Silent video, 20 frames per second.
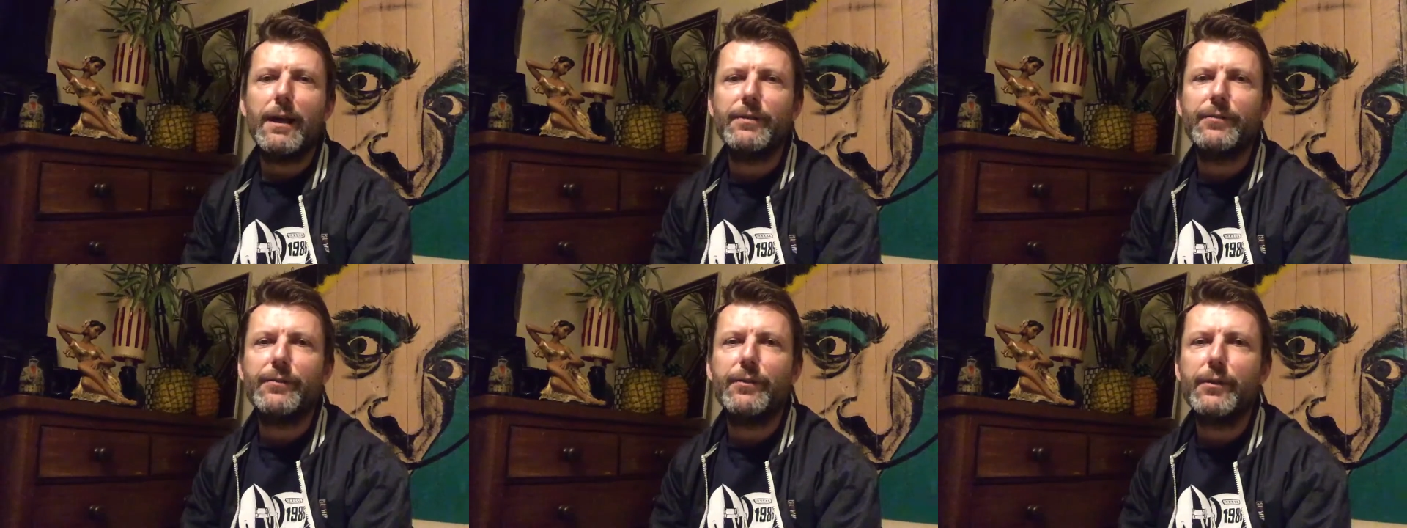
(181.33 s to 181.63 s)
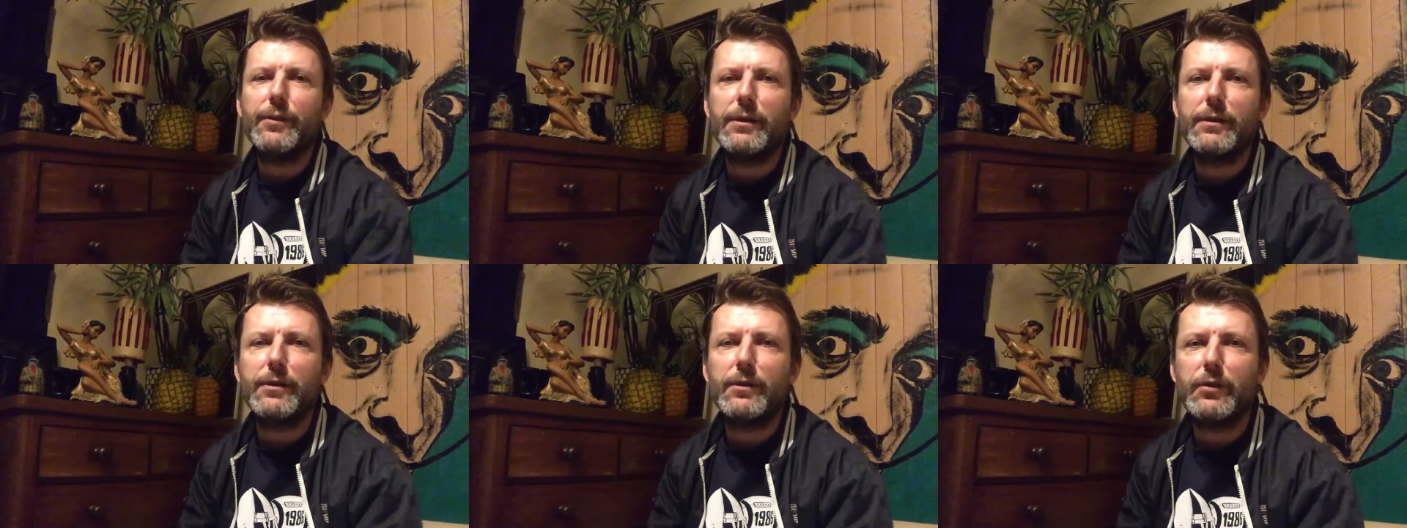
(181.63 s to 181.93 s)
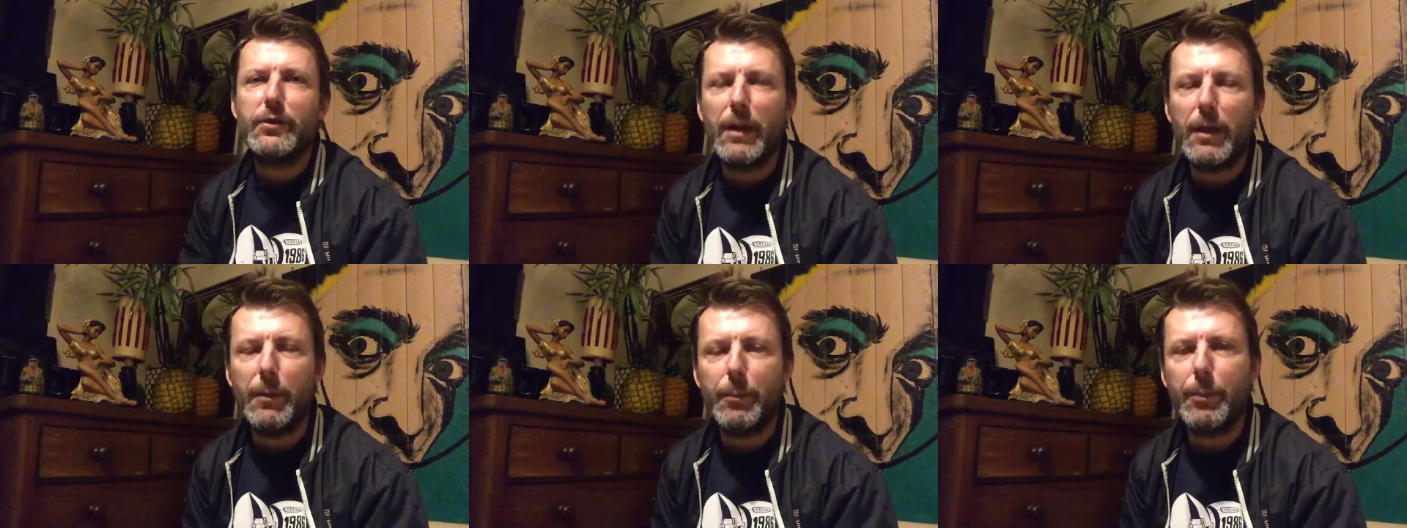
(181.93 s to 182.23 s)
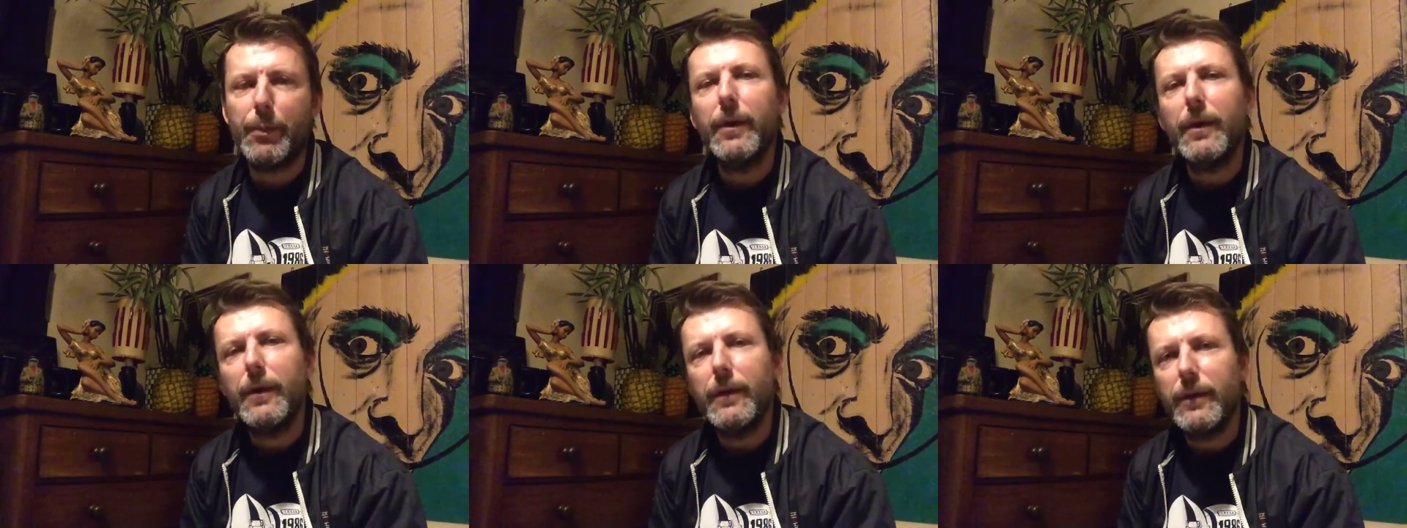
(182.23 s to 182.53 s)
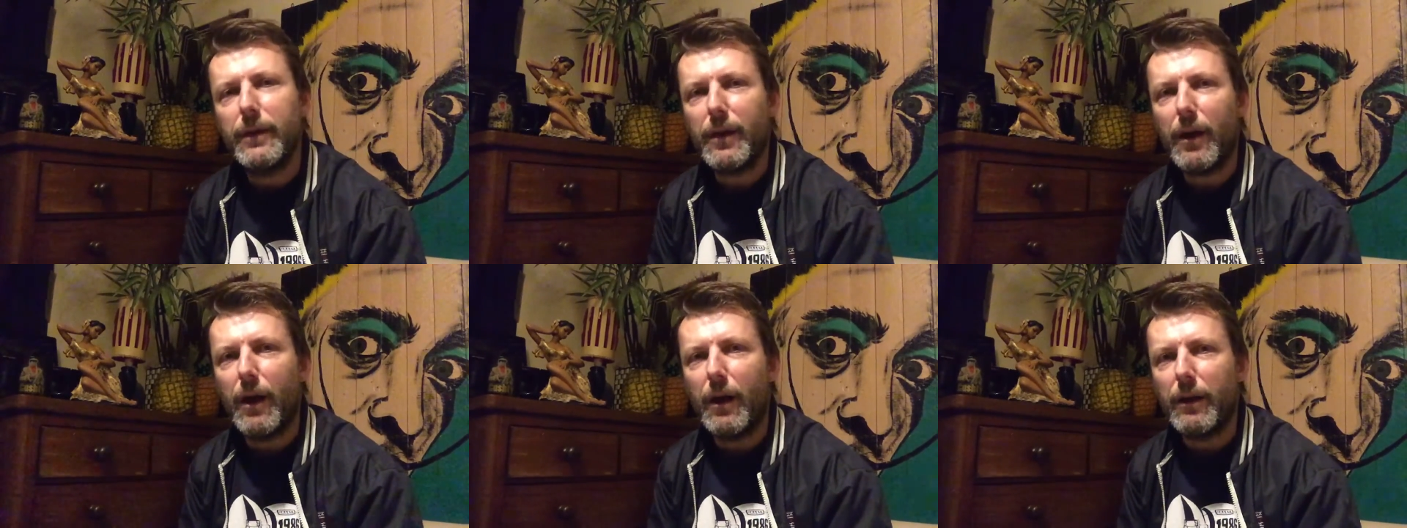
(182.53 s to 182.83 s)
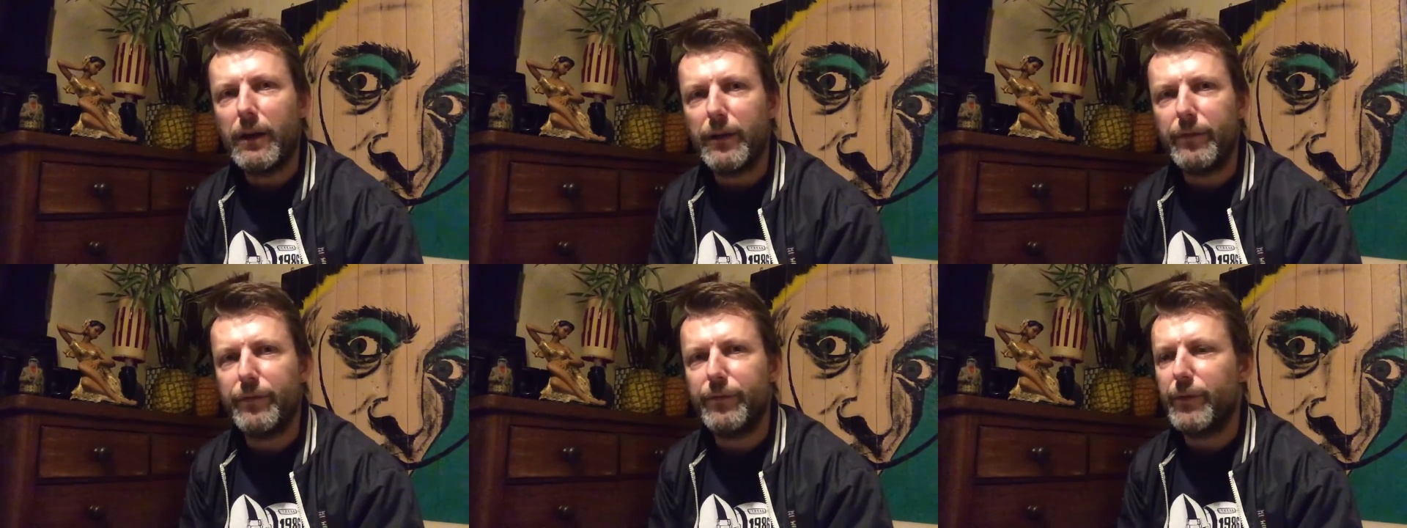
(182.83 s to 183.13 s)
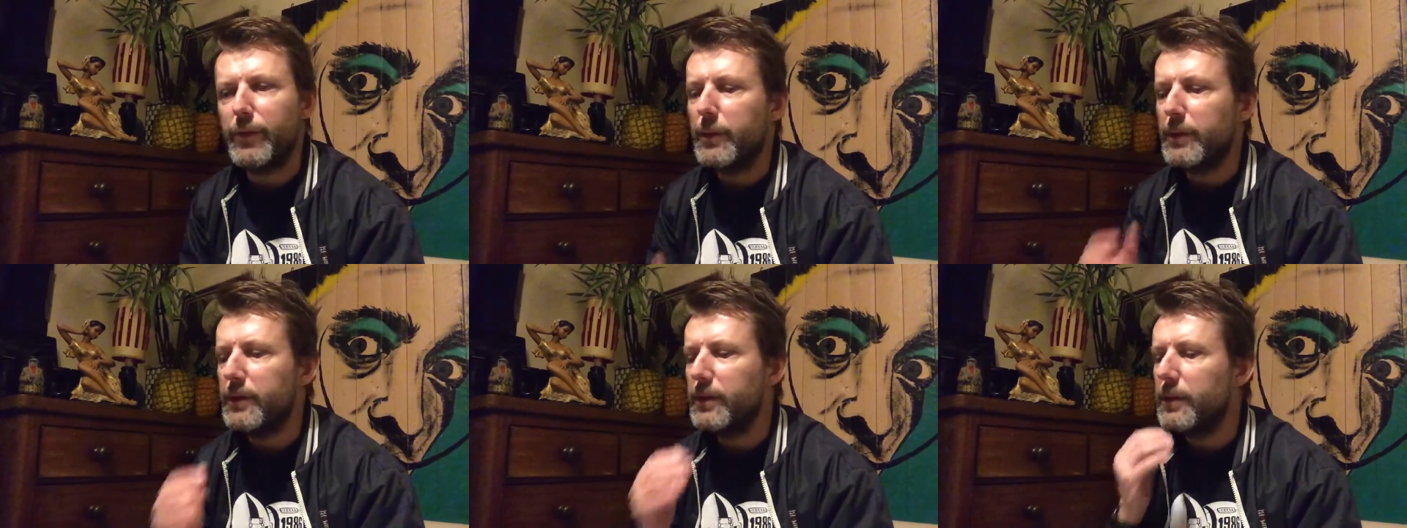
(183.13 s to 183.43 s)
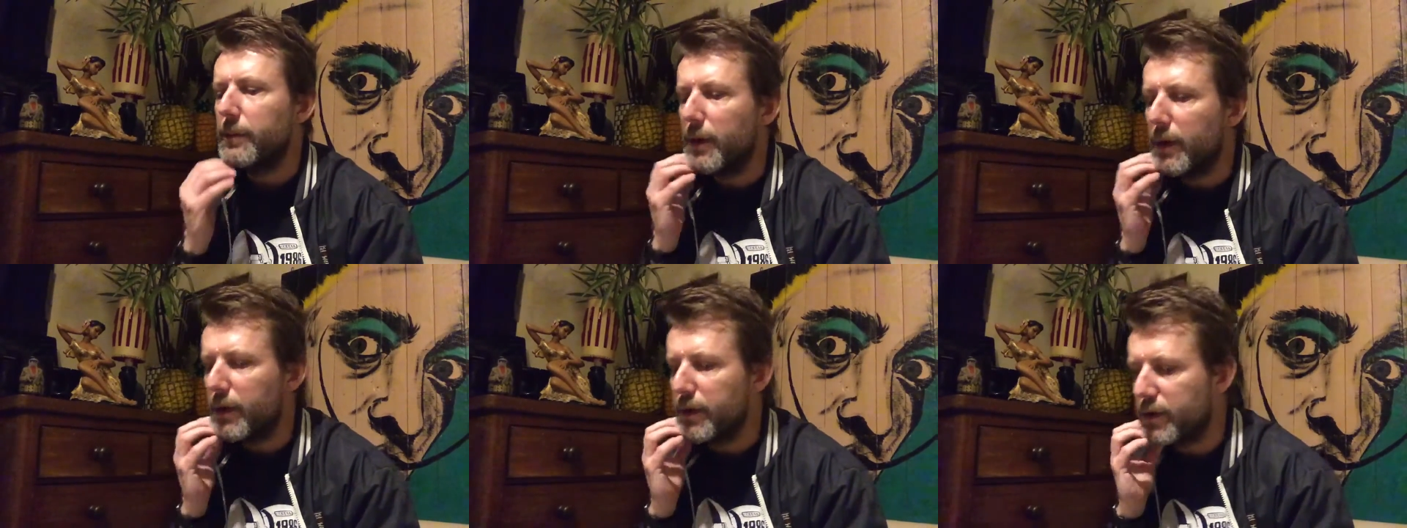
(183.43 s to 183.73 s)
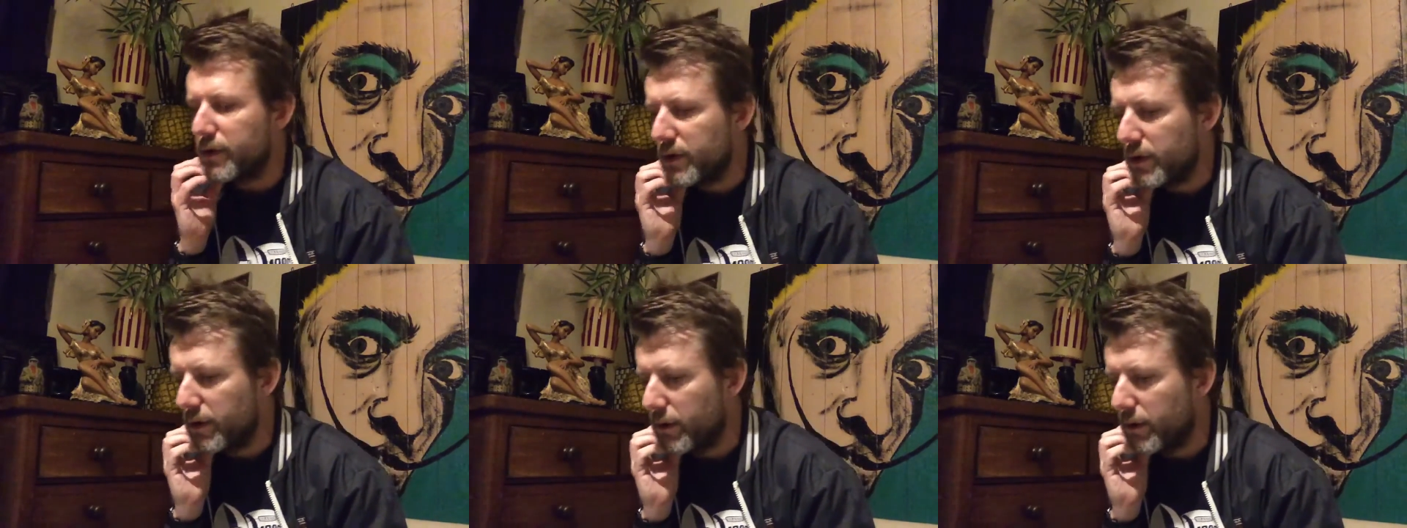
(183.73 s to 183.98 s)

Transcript: fucking step. You can't get through on the emergency